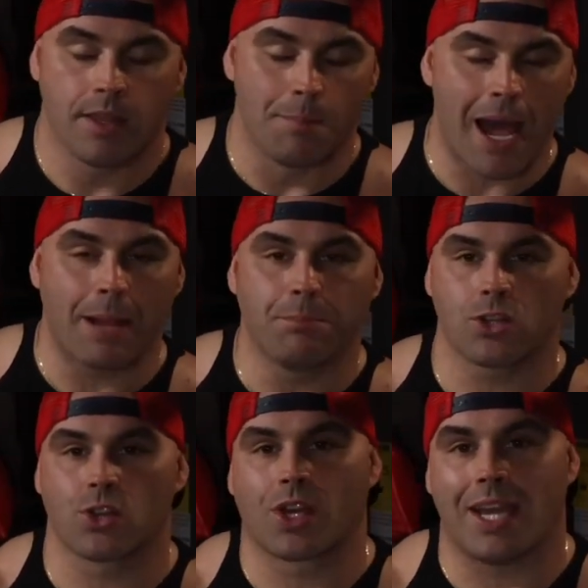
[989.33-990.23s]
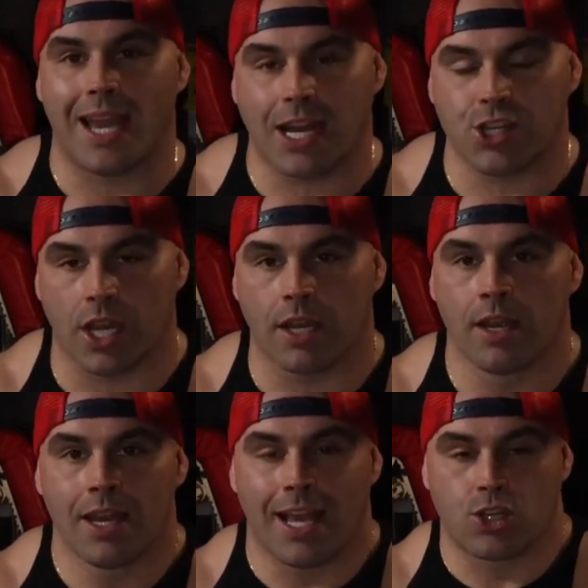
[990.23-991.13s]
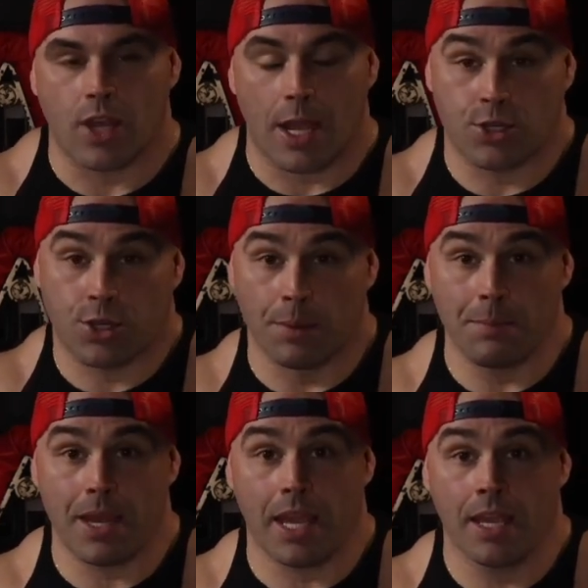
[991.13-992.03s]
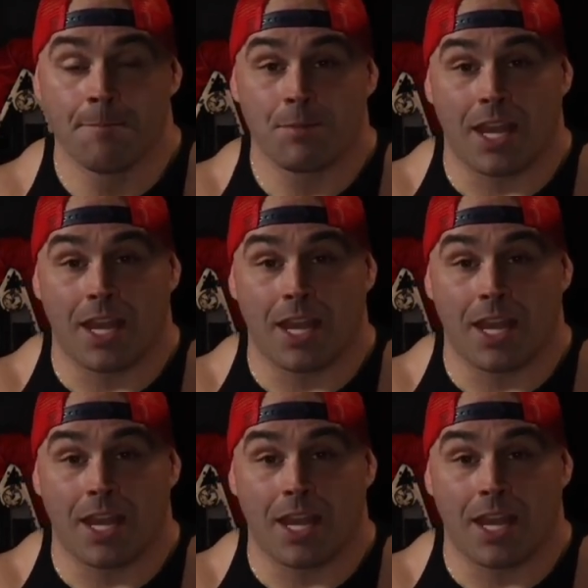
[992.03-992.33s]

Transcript: The mind-muscle connection is, is, to me,